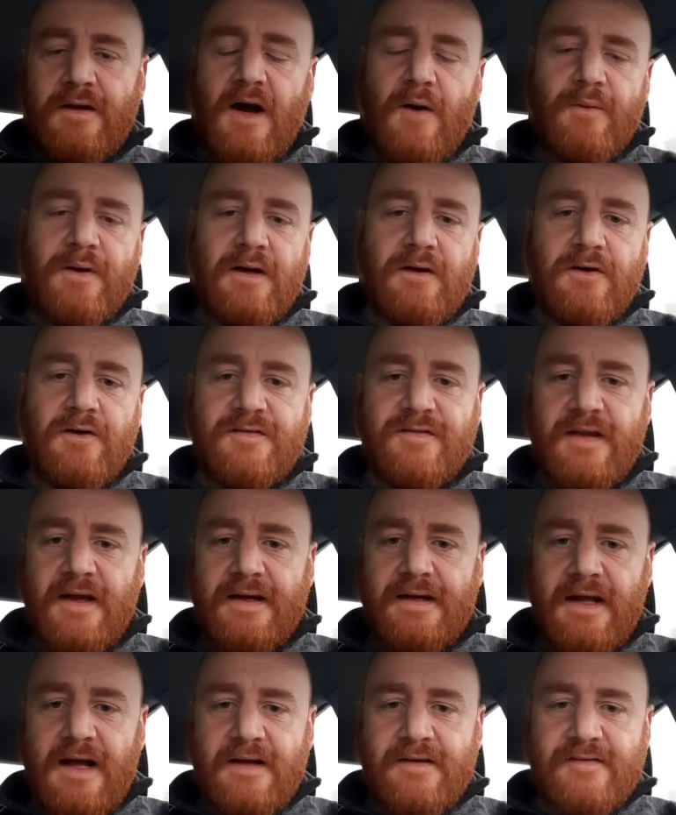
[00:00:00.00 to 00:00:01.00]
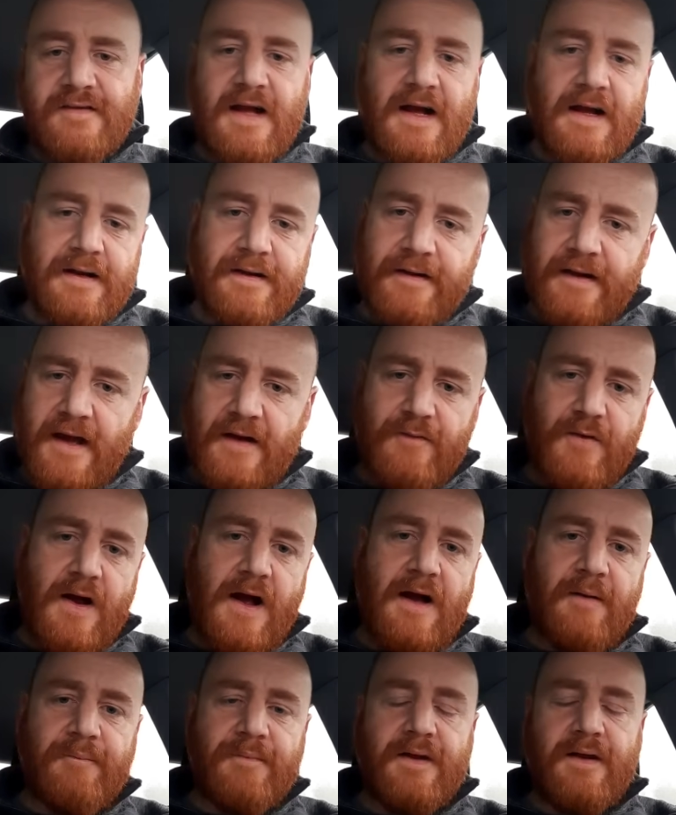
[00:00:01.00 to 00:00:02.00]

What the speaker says: Not what it looks like, lads. That never